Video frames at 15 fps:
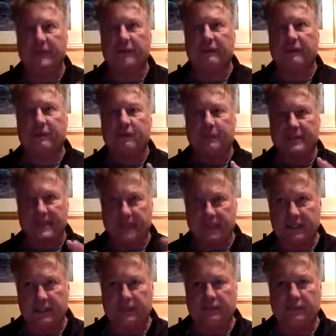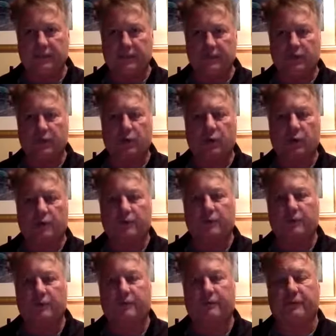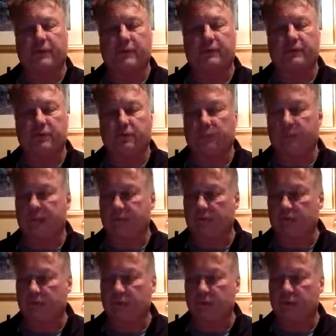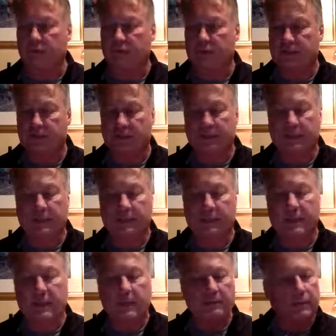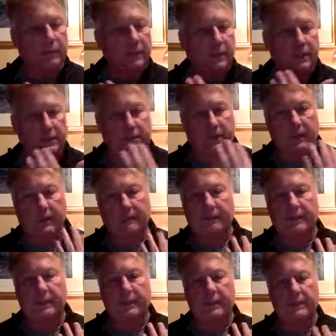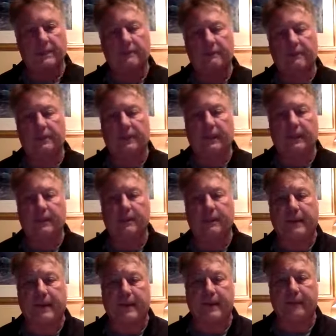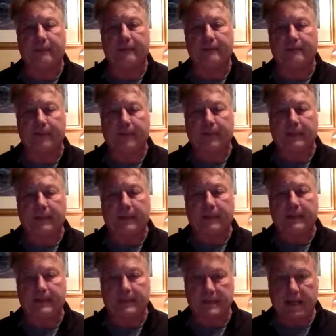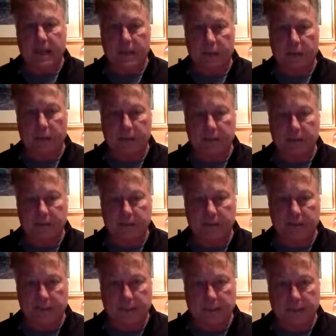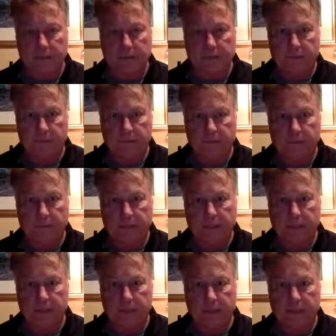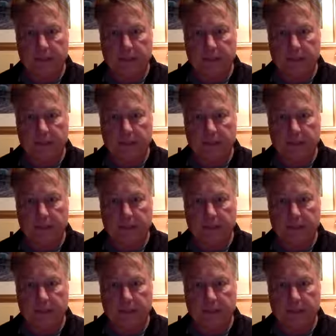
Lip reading: fermentation of those core fruit flavors. We have good core acidity, but we also have a nice feel on the palate. It's not 100%. We blend.